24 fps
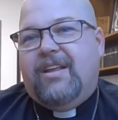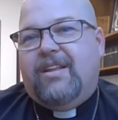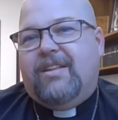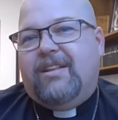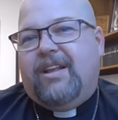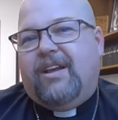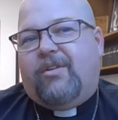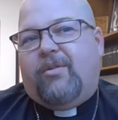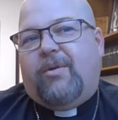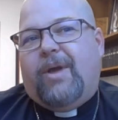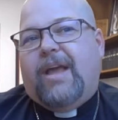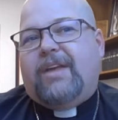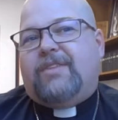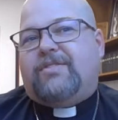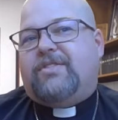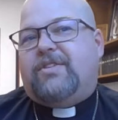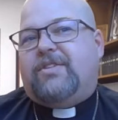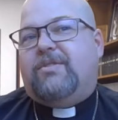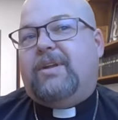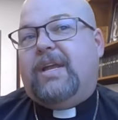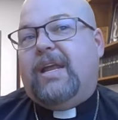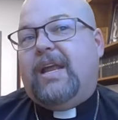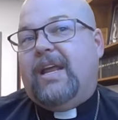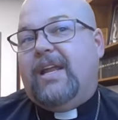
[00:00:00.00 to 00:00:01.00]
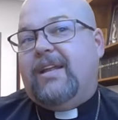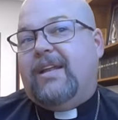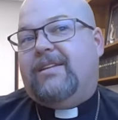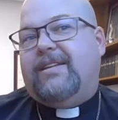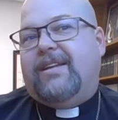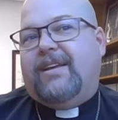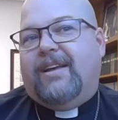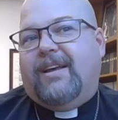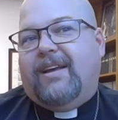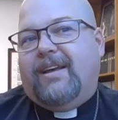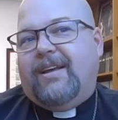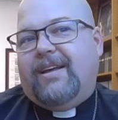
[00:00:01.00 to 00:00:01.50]
the grace you need
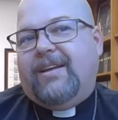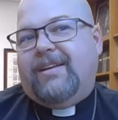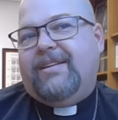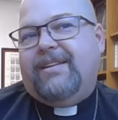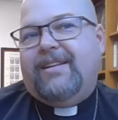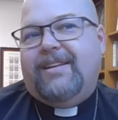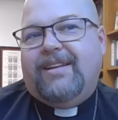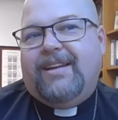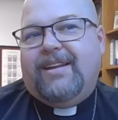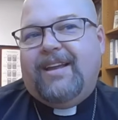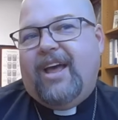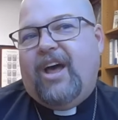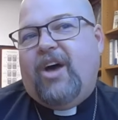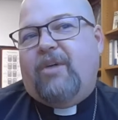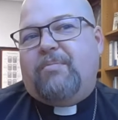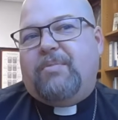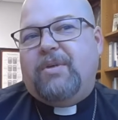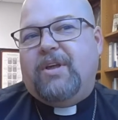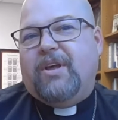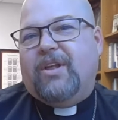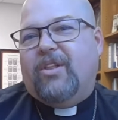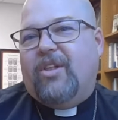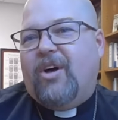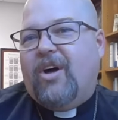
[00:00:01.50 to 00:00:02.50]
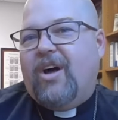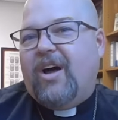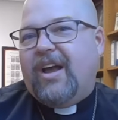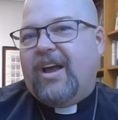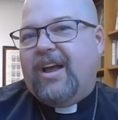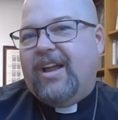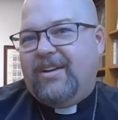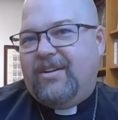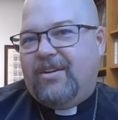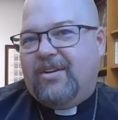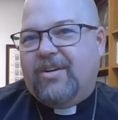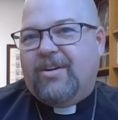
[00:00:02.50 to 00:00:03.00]
to help you along
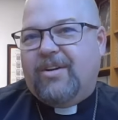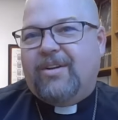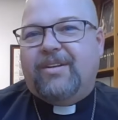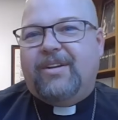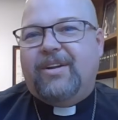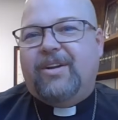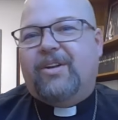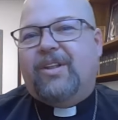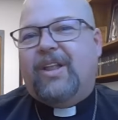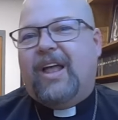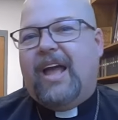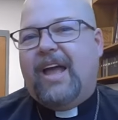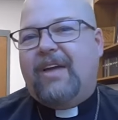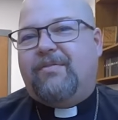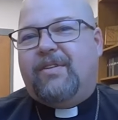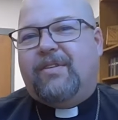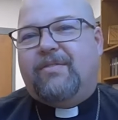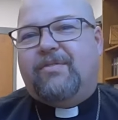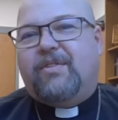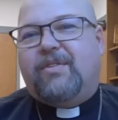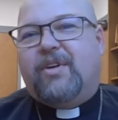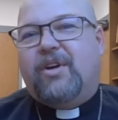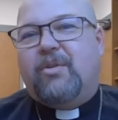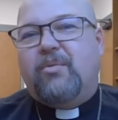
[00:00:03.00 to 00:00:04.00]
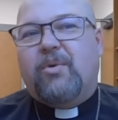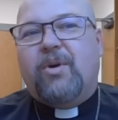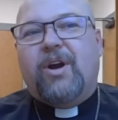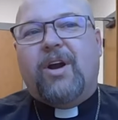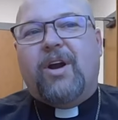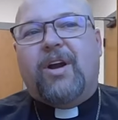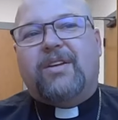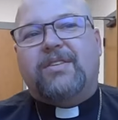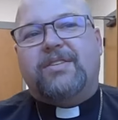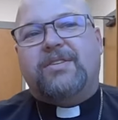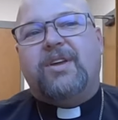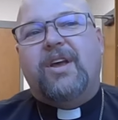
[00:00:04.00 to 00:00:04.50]
in your your life of good
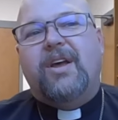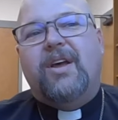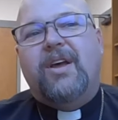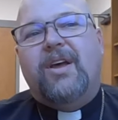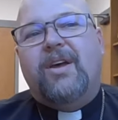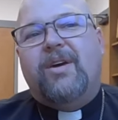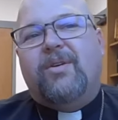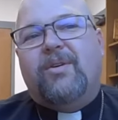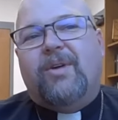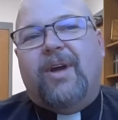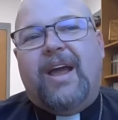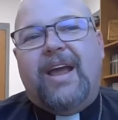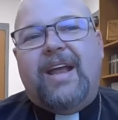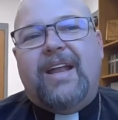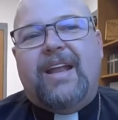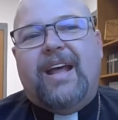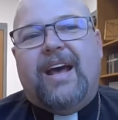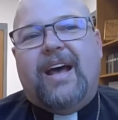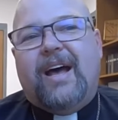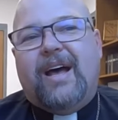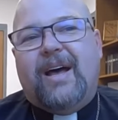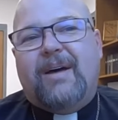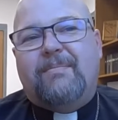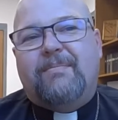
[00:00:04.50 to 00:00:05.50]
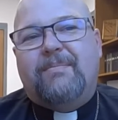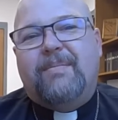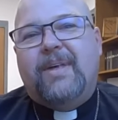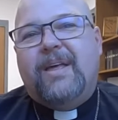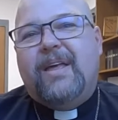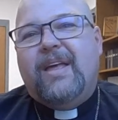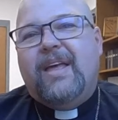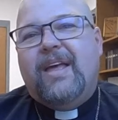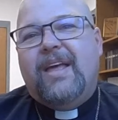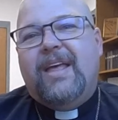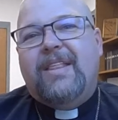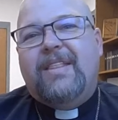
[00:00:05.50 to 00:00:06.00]
works right um,
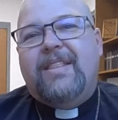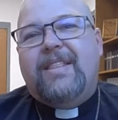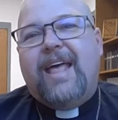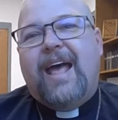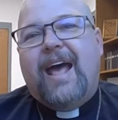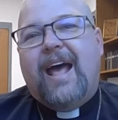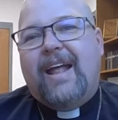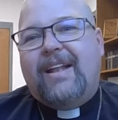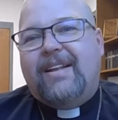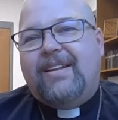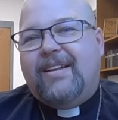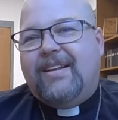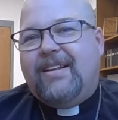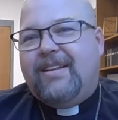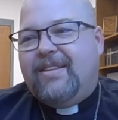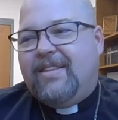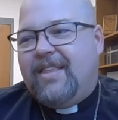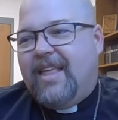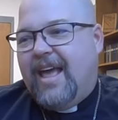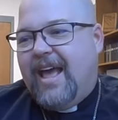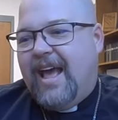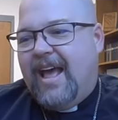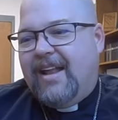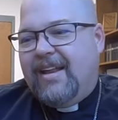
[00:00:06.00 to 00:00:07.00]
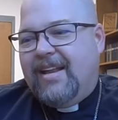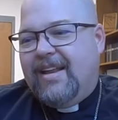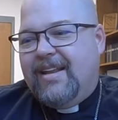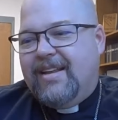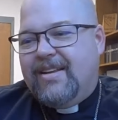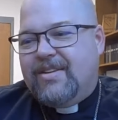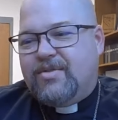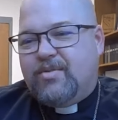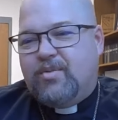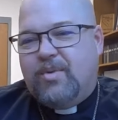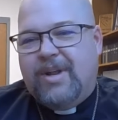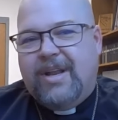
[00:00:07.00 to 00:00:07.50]
that that
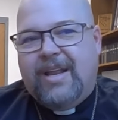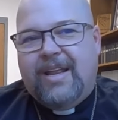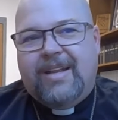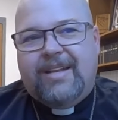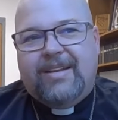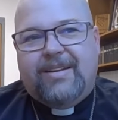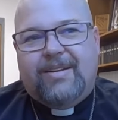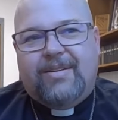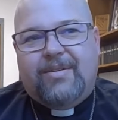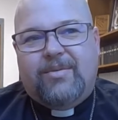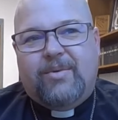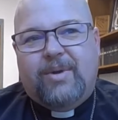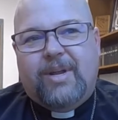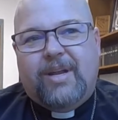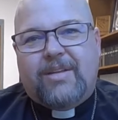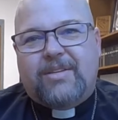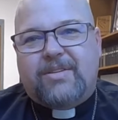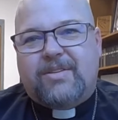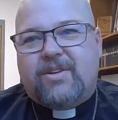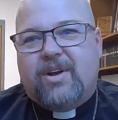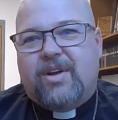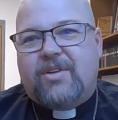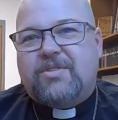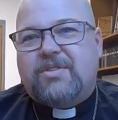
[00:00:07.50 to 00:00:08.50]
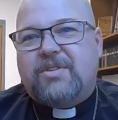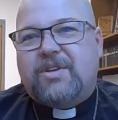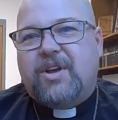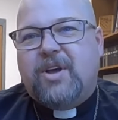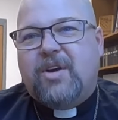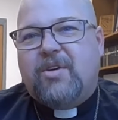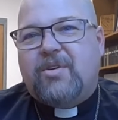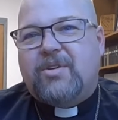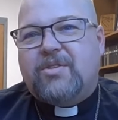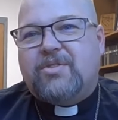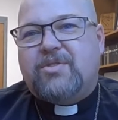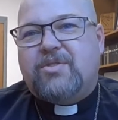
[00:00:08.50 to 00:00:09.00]
is when it when it starts to
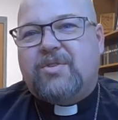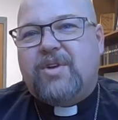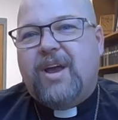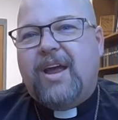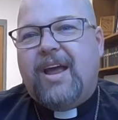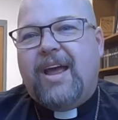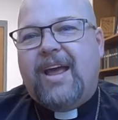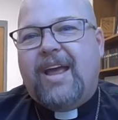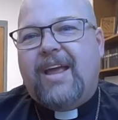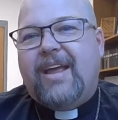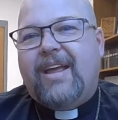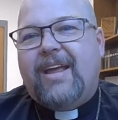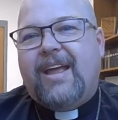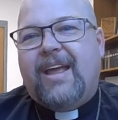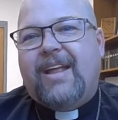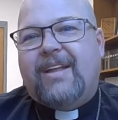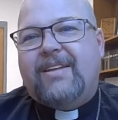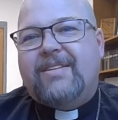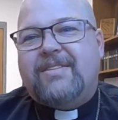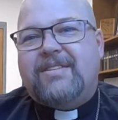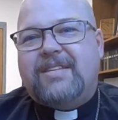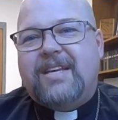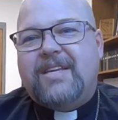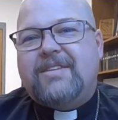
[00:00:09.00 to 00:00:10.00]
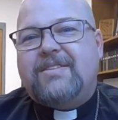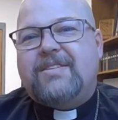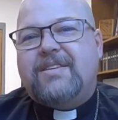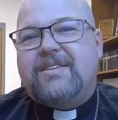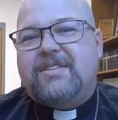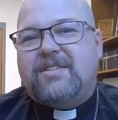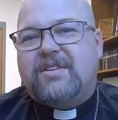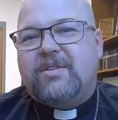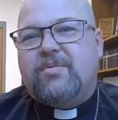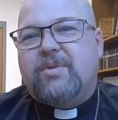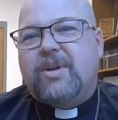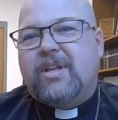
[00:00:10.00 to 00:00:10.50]
go astray and
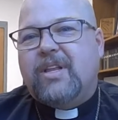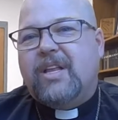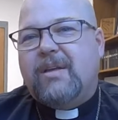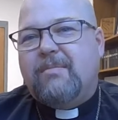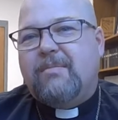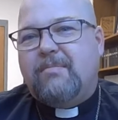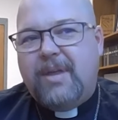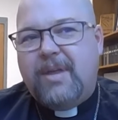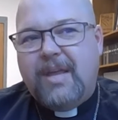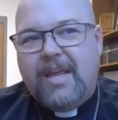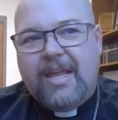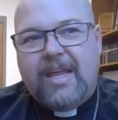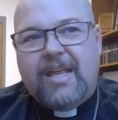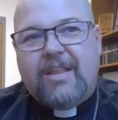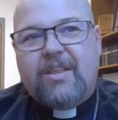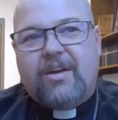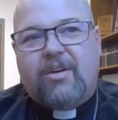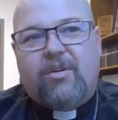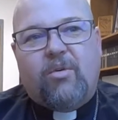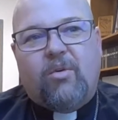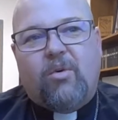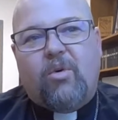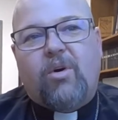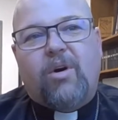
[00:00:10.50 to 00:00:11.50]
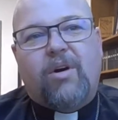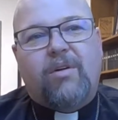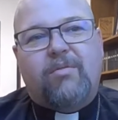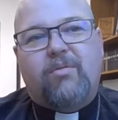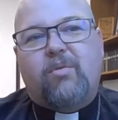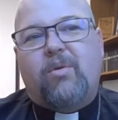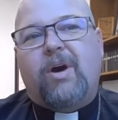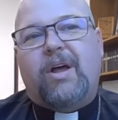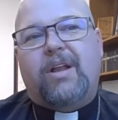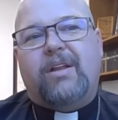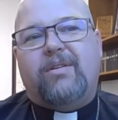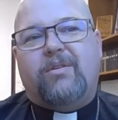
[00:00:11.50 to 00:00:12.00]
ceases to really be the core of
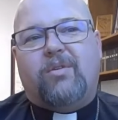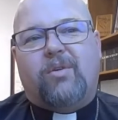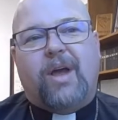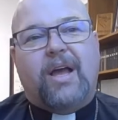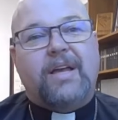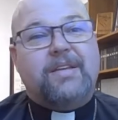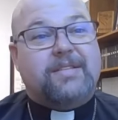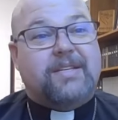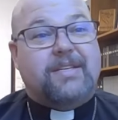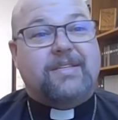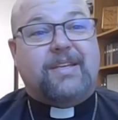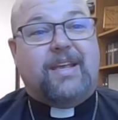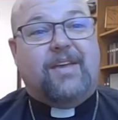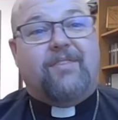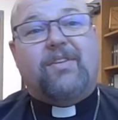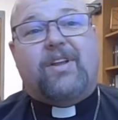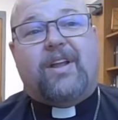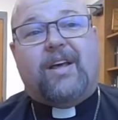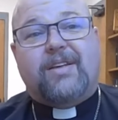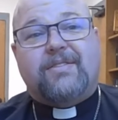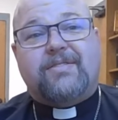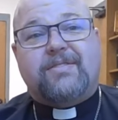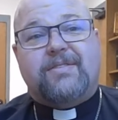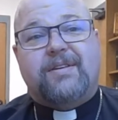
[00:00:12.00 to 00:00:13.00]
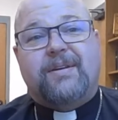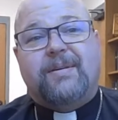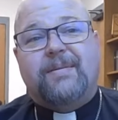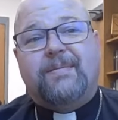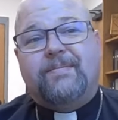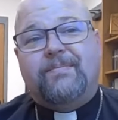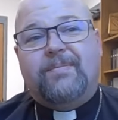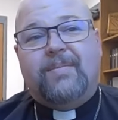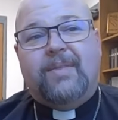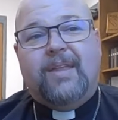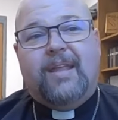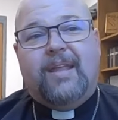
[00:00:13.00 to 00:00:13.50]
what christ has given us
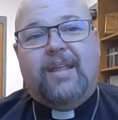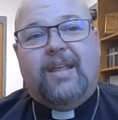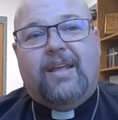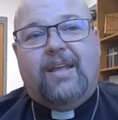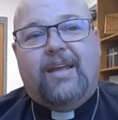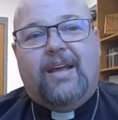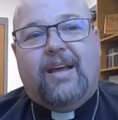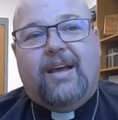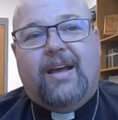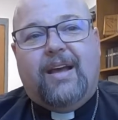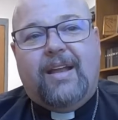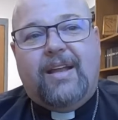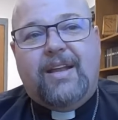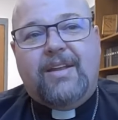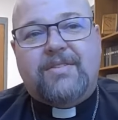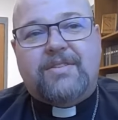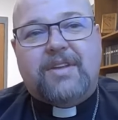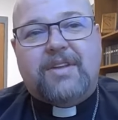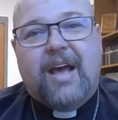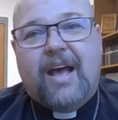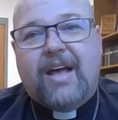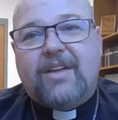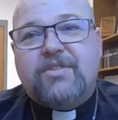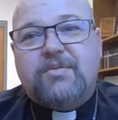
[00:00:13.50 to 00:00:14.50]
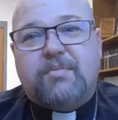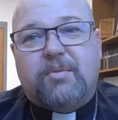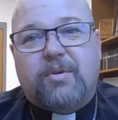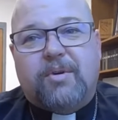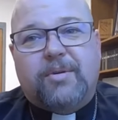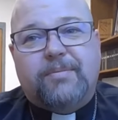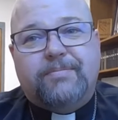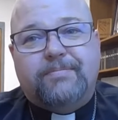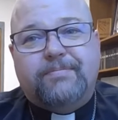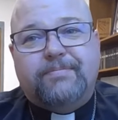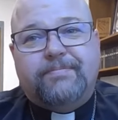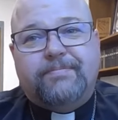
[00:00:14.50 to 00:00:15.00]
uh, in his mm-hmm. gospel